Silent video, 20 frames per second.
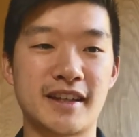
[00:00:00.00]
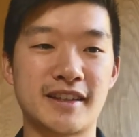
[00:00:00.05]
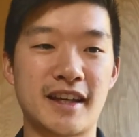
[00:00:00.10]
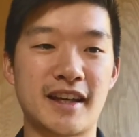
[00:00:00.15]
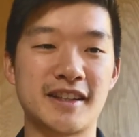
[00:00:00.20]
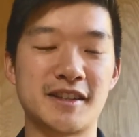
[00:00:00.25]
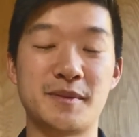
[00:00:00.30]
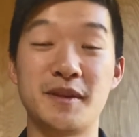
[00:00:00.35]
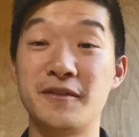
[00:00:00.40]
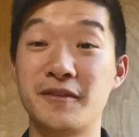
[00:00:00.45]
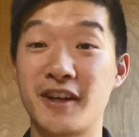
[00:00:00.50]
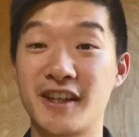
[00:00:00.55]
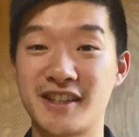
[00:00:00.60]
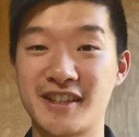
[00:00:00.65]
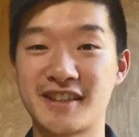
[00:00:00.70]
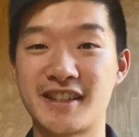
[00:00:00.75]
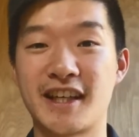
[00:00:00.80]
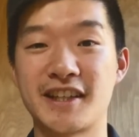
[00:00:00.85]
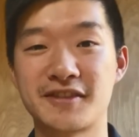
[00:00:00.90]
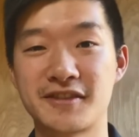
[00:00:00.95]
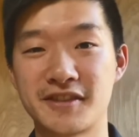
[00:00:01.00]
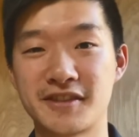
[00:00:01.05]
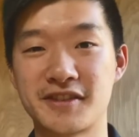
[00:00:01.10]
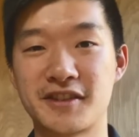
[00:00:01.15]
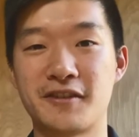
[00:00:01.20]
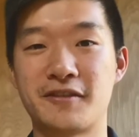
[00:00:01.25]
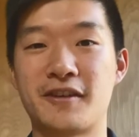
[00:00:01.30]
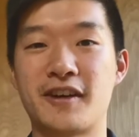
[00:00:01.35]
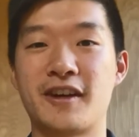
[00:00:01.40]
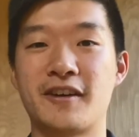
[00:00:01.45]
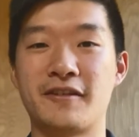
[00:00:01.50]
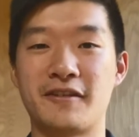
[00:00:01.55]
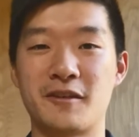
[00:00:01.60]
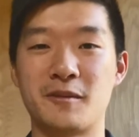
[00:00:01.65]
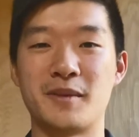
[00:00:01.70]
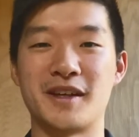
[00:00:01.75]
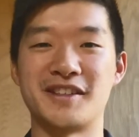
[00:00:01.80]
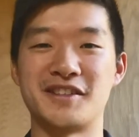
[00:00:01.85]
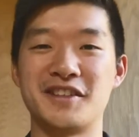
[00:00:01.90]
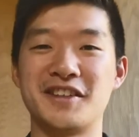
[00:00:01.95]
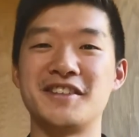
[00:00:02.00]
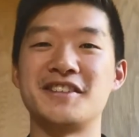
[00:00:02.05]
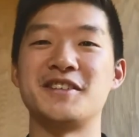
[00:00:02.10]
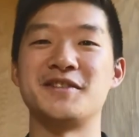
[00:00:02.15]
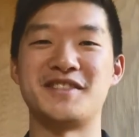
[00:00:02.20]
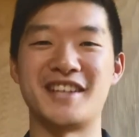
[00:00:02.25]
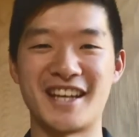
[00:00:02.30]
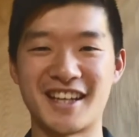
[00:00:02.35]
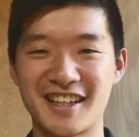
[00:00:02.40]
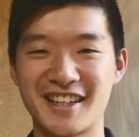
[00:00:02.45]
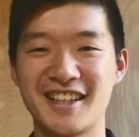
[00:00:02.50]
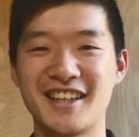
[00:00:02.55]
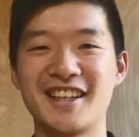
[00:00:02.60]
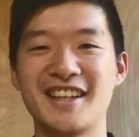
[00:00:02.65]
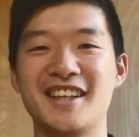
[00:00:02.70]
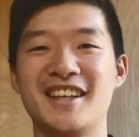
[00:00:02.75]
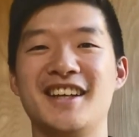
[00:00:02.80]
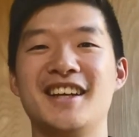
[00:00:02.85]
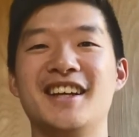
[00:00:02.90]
It's been very successful so far from my students who've taken it.